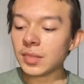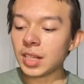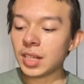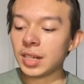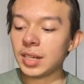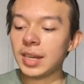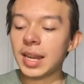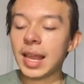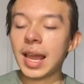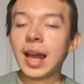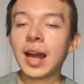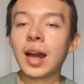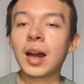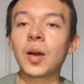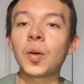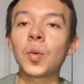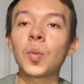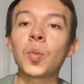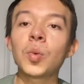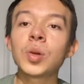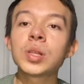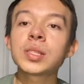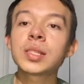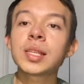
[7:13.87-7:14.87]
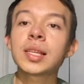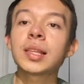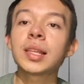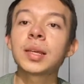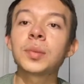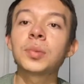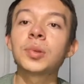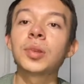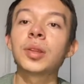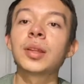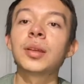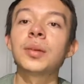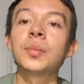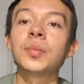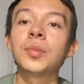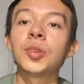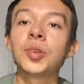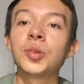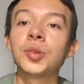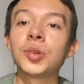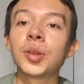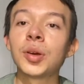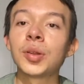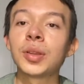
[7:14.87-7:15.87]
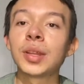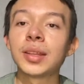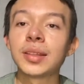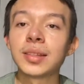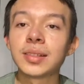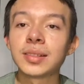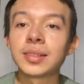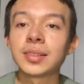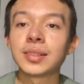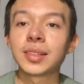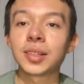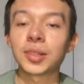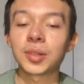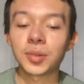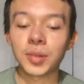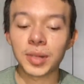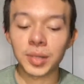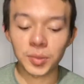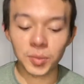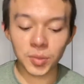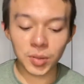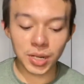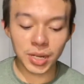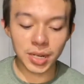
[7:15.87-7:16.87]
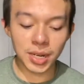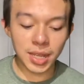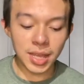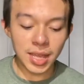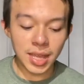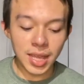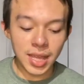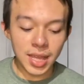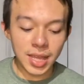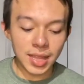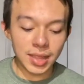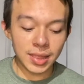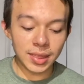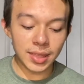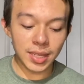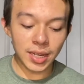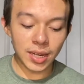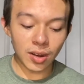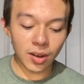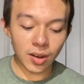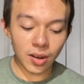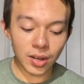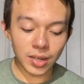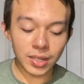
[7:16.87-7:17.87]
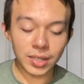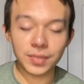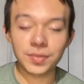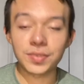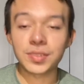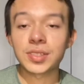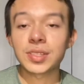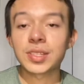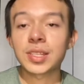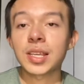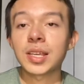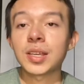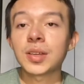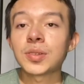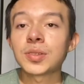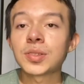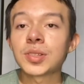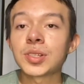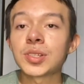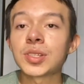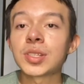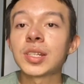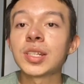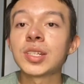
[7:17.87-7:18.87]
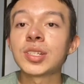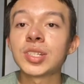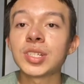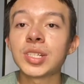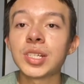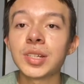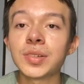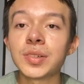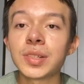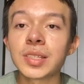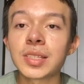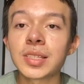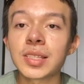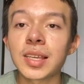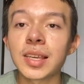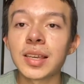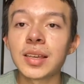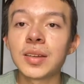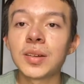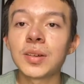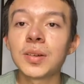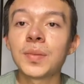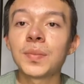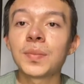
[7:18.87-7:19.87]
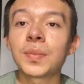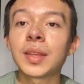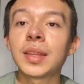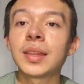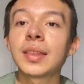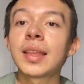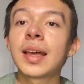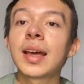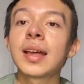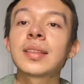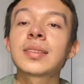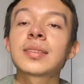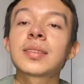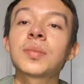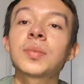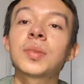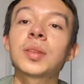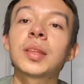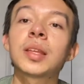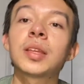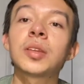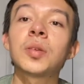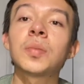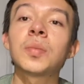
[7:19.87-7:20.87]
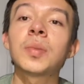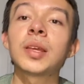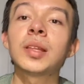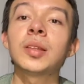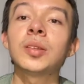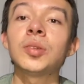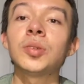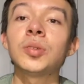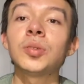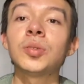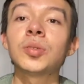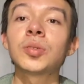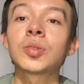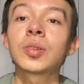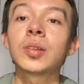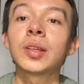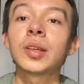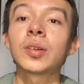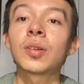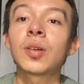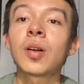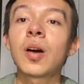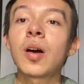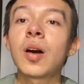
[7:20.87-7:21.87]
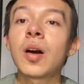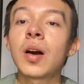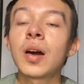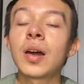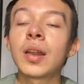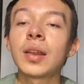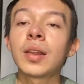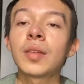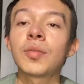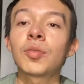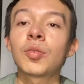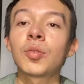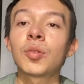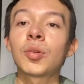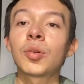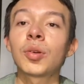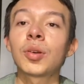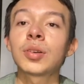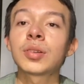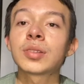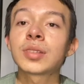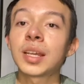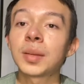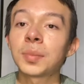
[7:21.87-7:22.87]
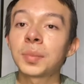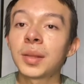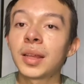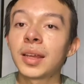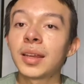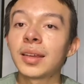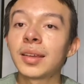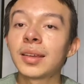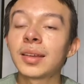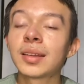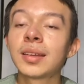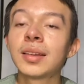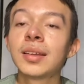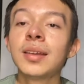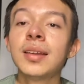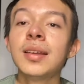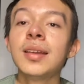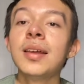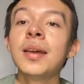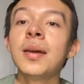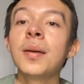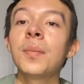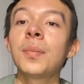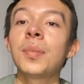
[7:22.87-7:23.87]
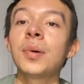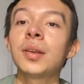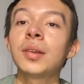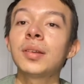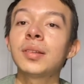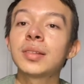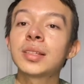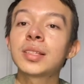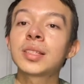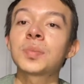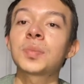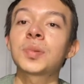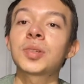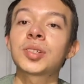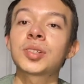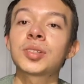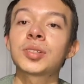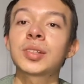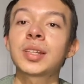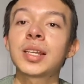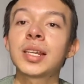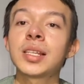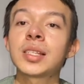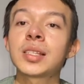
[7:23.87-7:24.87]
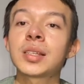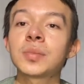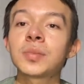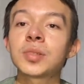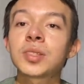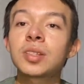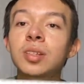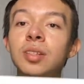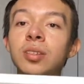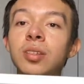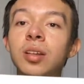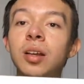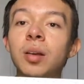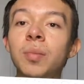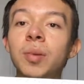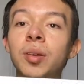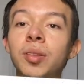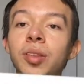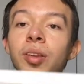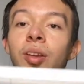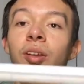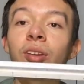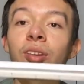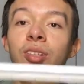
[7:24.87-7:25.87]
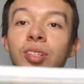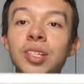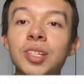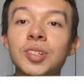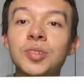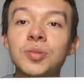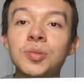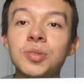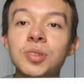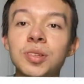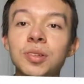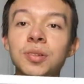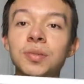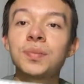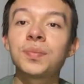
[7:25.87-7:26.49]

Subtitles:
Now, once they label them, you know that this is the correct one. There are different scales. There's an engineering scale, and that's something that you may use later on for site planning. But in this particular case, I'm just going to talk about the architectural scale.